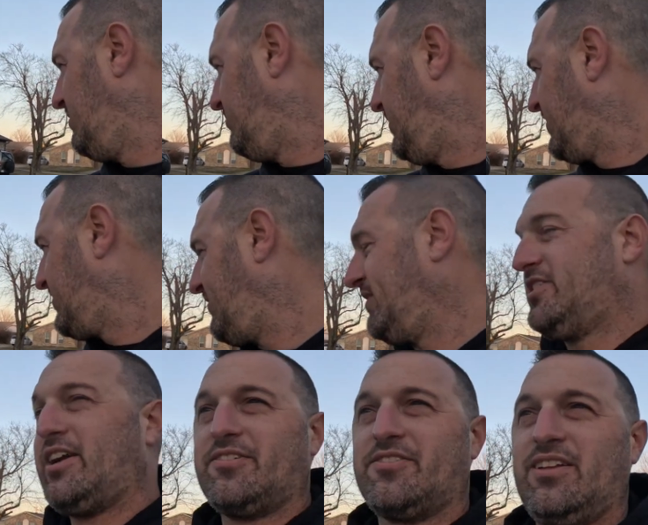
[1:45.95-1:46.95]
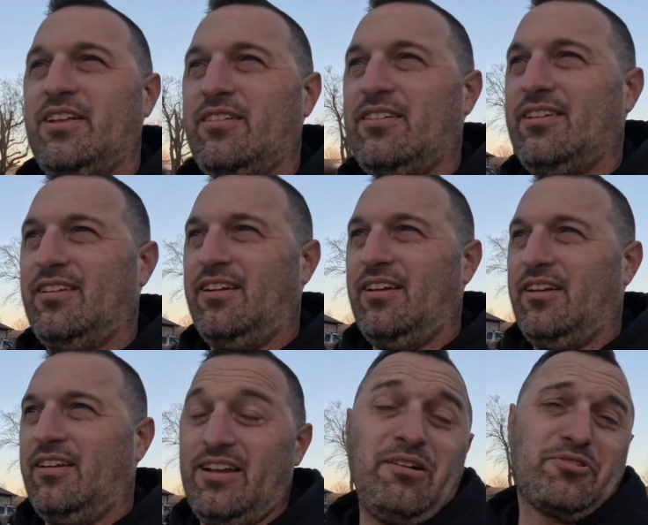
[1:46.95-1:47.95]
Put 7 injectors in it.
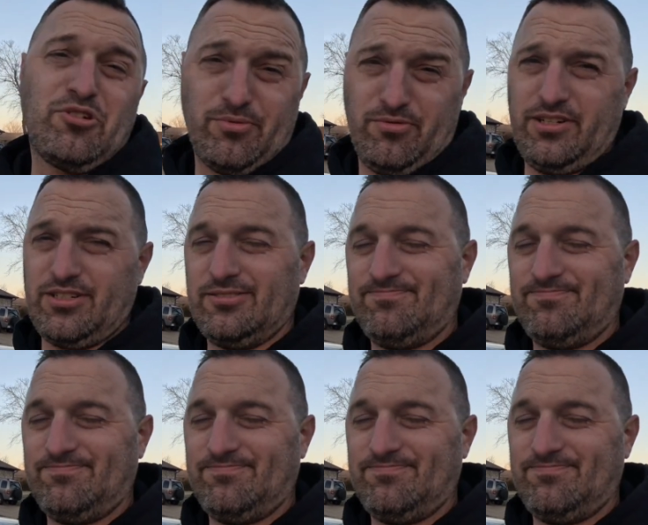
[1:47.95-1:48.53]
Now it's super rich.